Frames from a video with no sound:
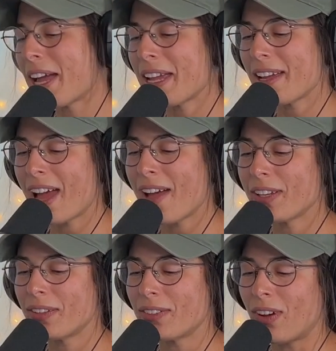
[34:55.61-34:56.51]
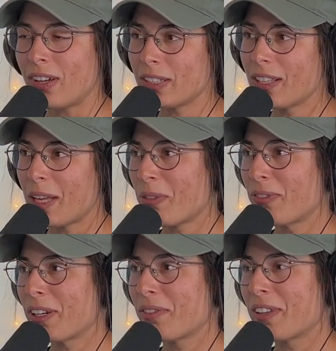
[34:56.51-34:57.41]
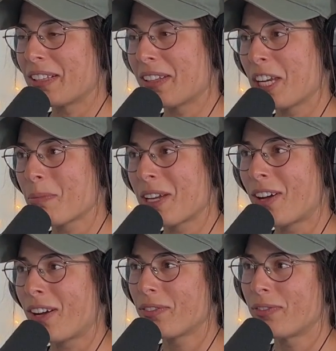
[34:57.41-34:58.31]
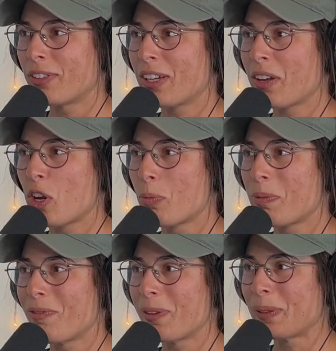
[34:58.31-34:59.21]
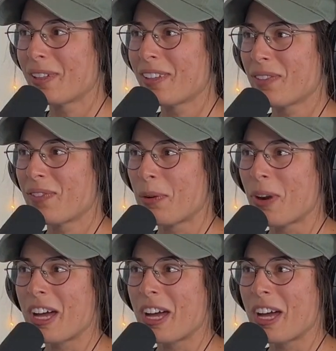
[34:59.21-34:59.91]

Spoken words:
Having a dog, I'm afraid of like letting my dog free on an open field, because if they run